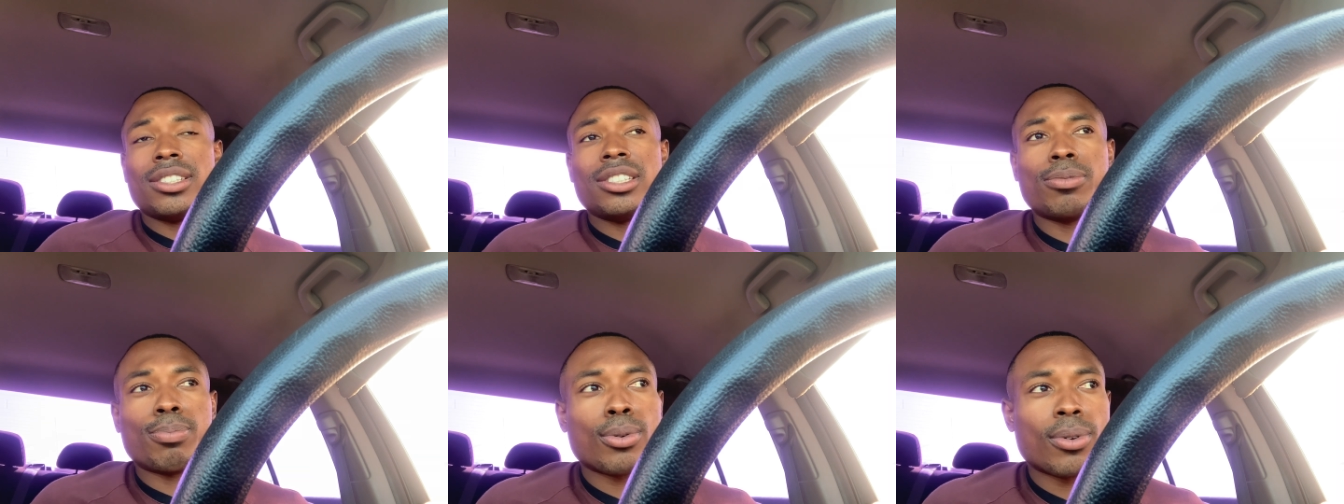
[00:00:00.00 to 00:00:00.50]

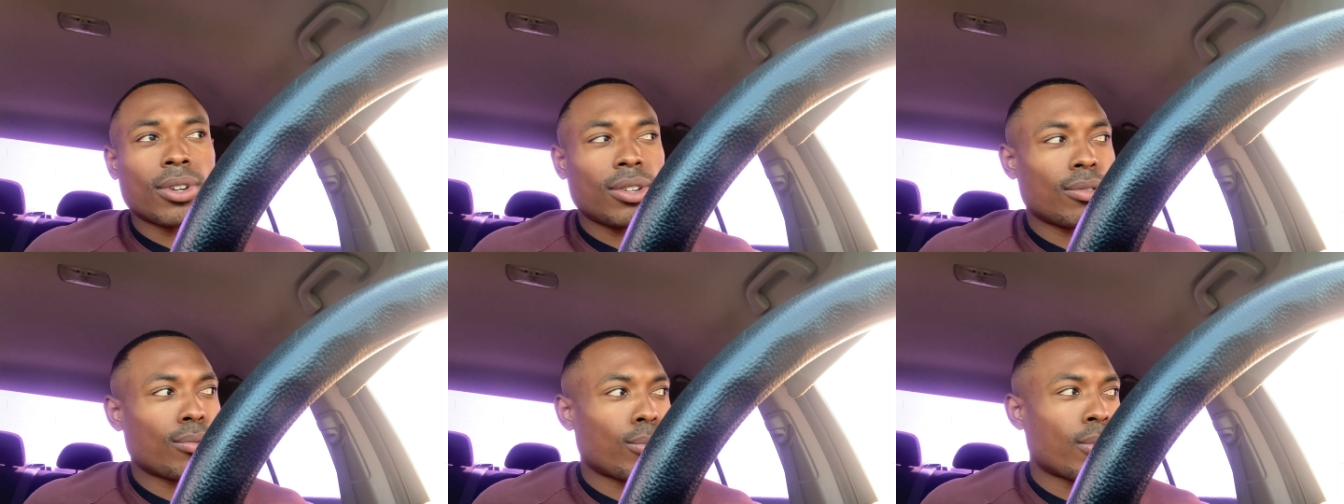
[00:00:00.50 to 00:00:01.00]
this point,
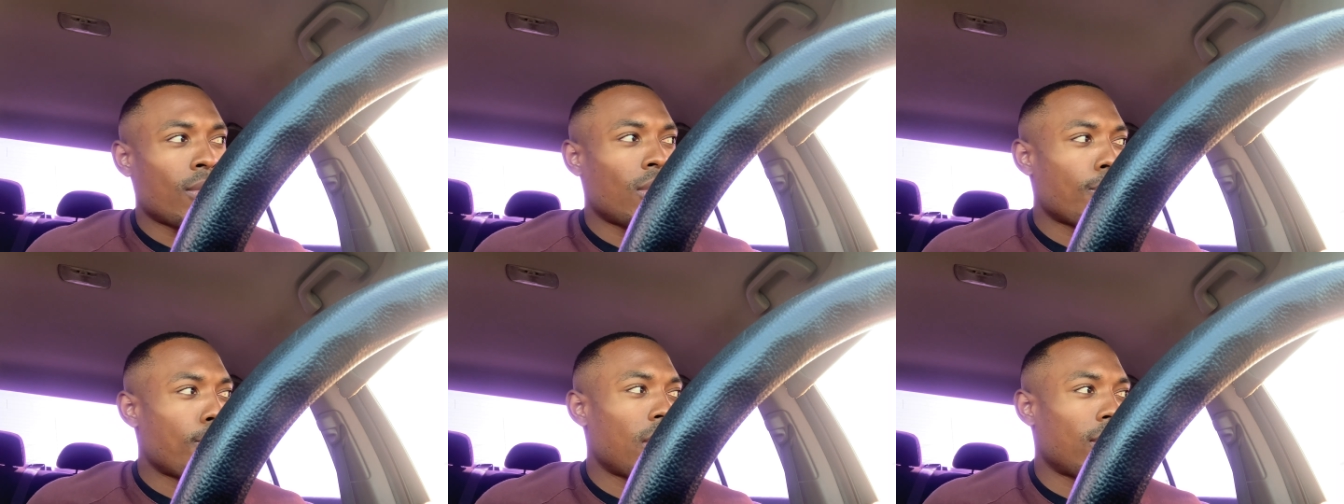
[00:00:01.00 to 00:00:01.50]
we're in
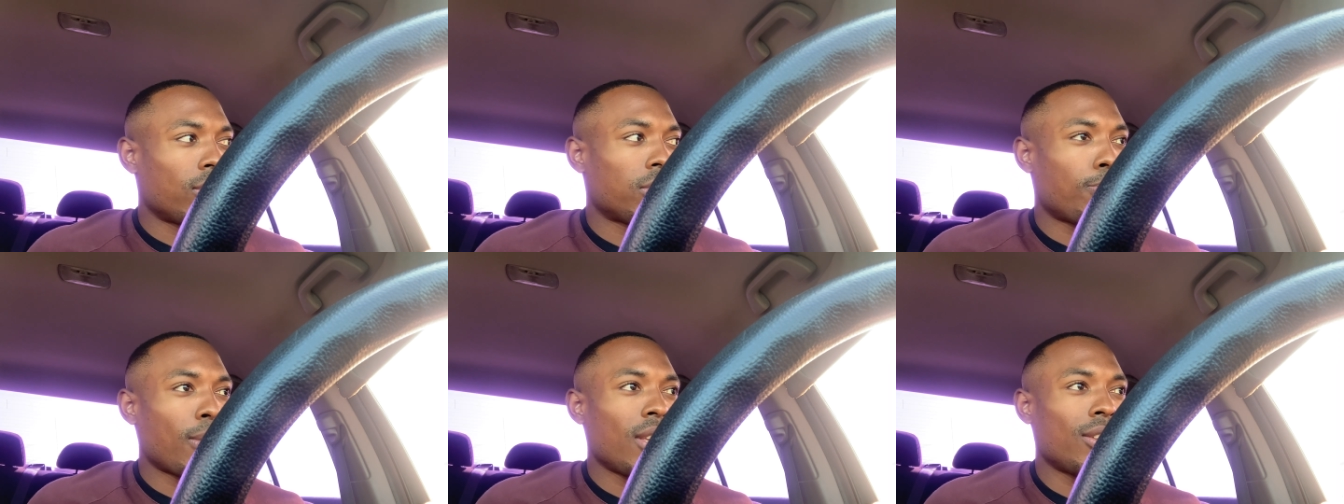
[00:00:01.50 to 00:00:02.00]
a better
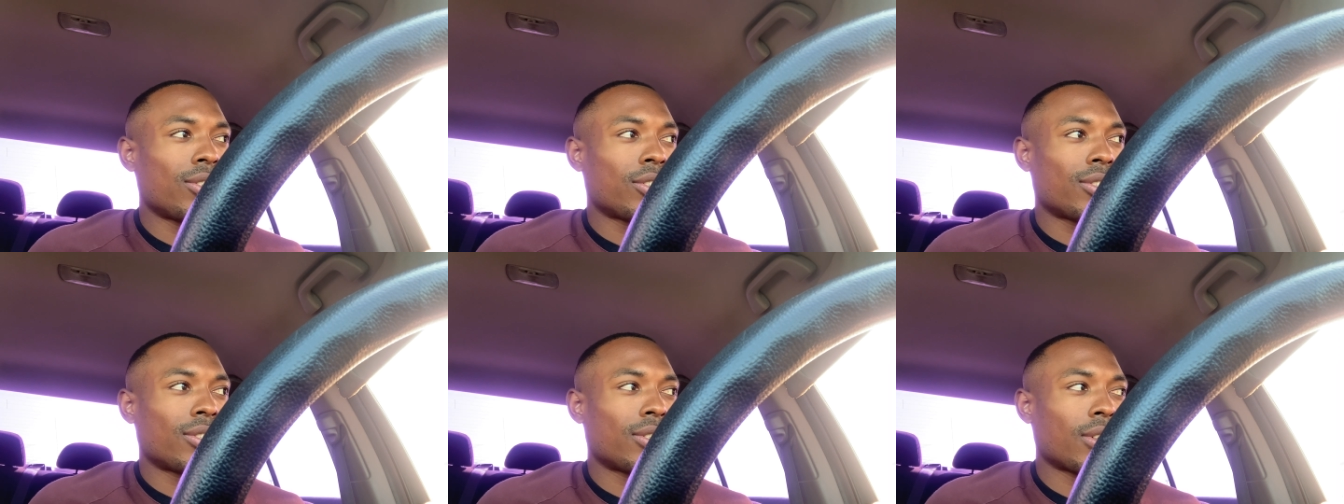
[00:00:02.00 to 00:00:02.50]

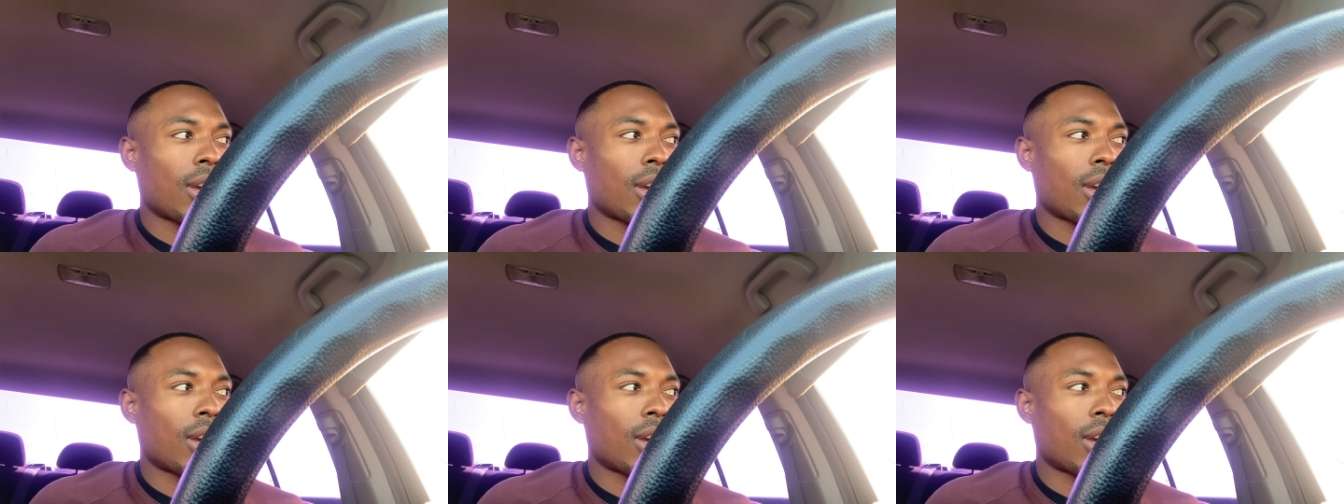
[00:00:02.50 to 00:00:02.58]
space.